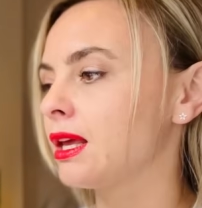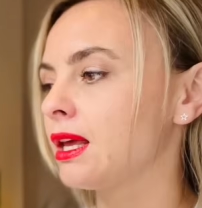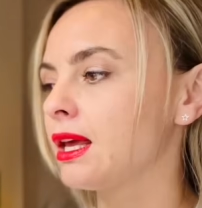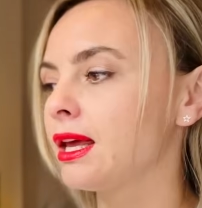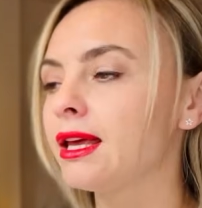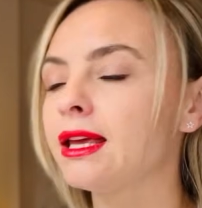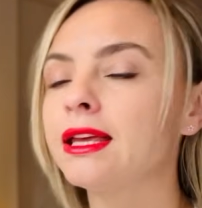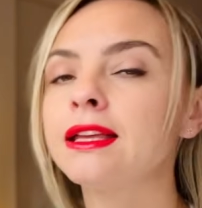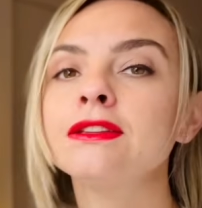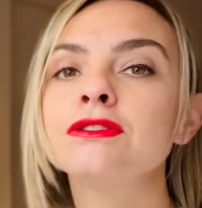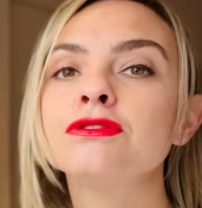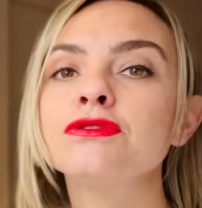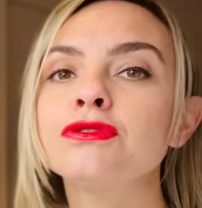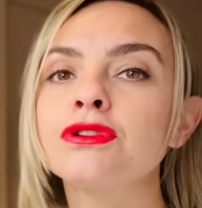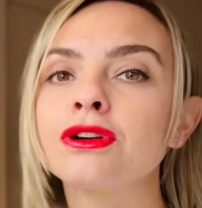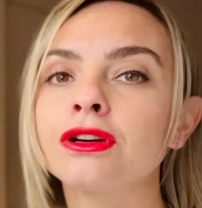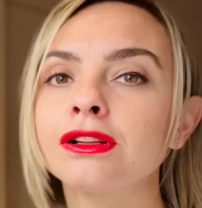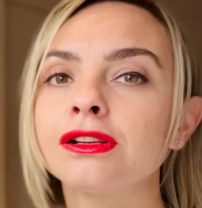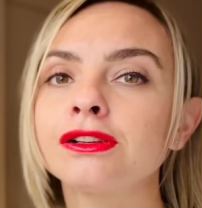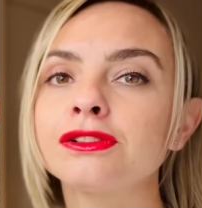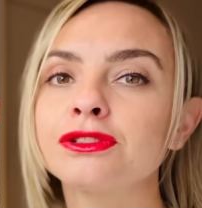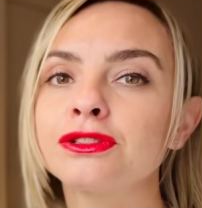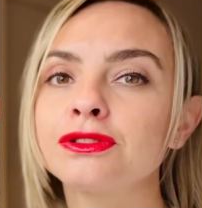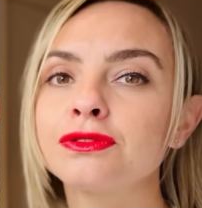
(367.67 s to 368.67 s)
And you can
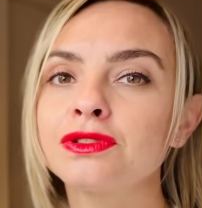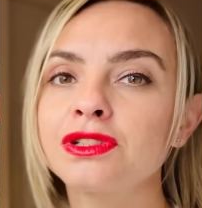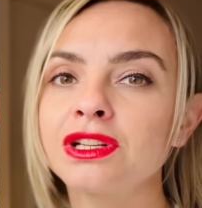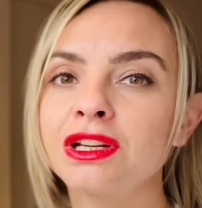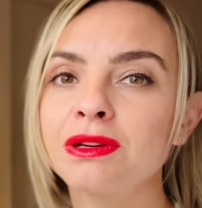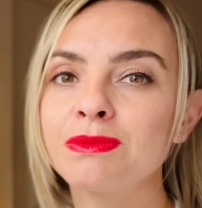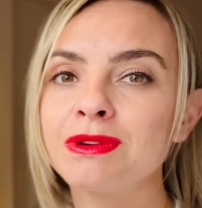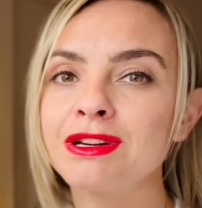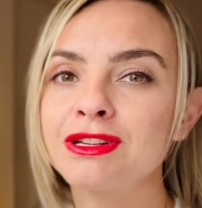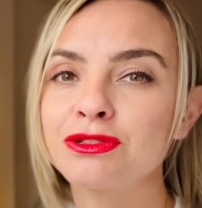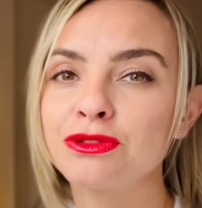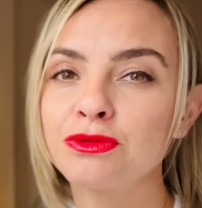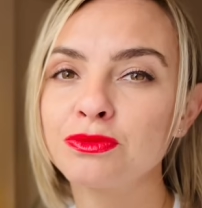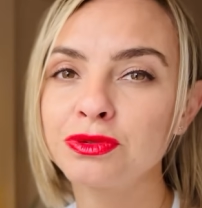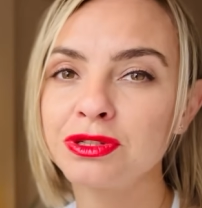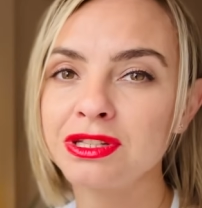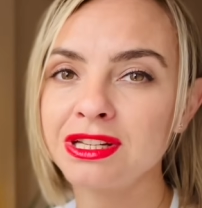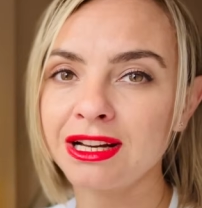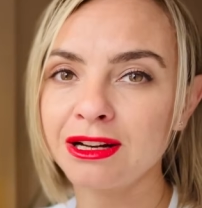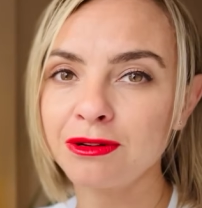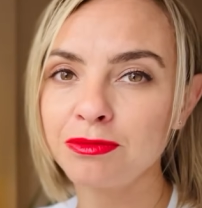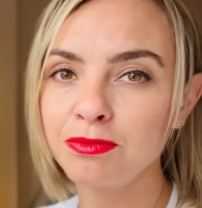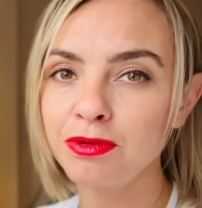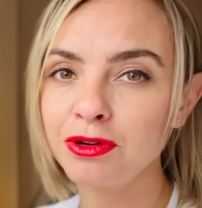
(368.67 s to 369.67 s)
also check my
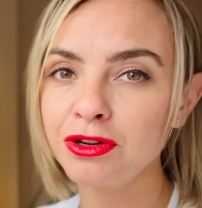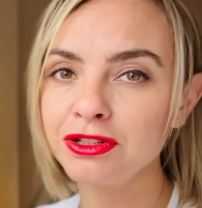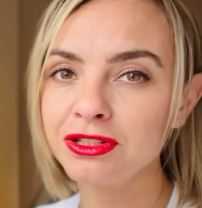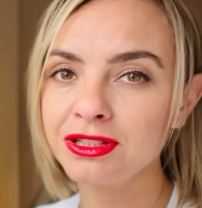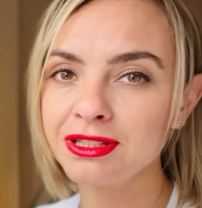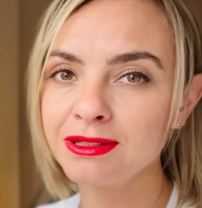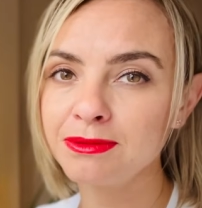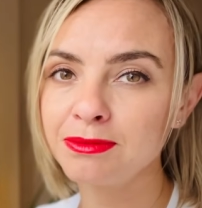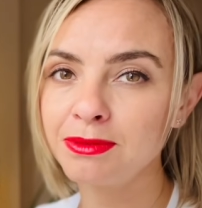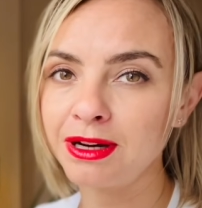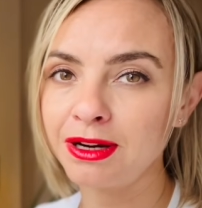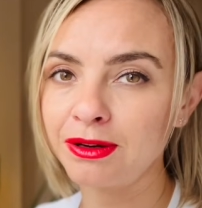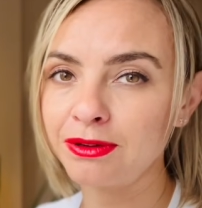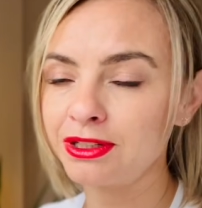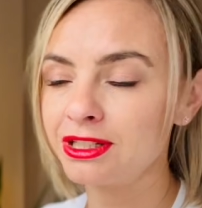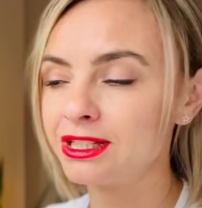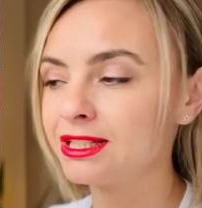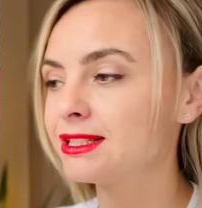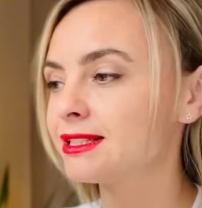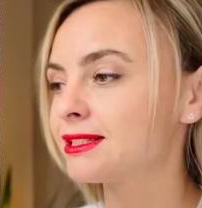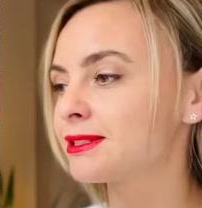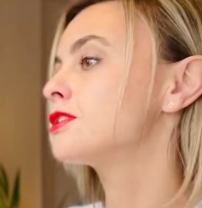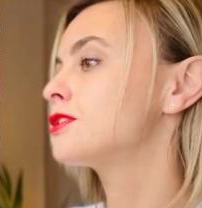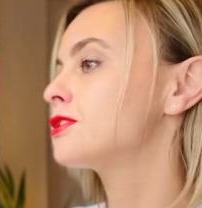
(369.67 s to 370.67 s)
Substack post about
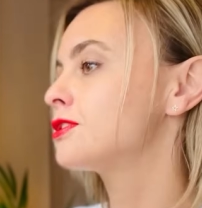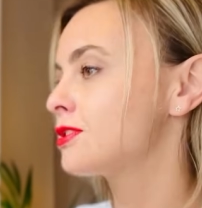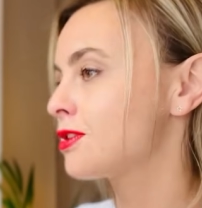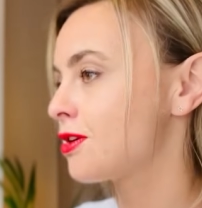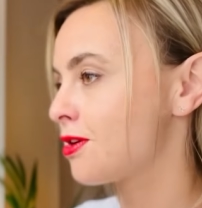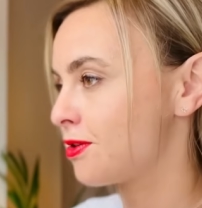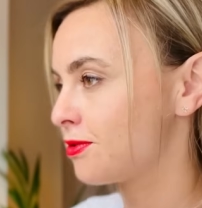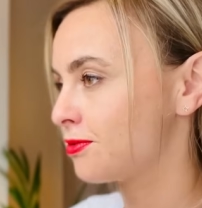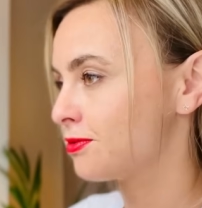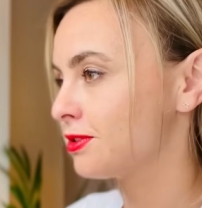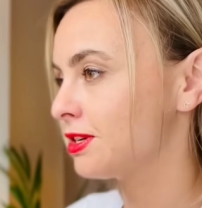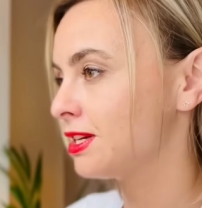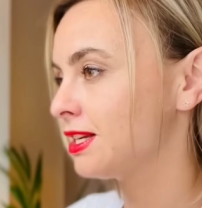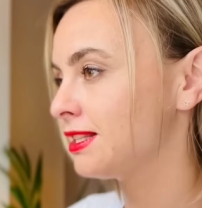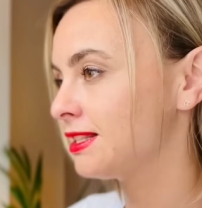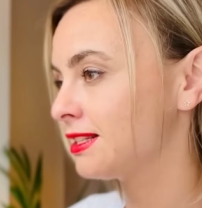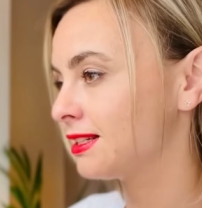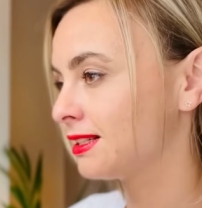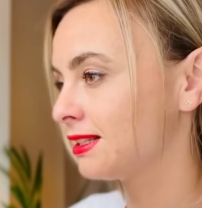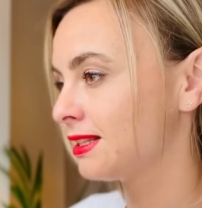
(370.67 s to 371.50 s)
it. So, in a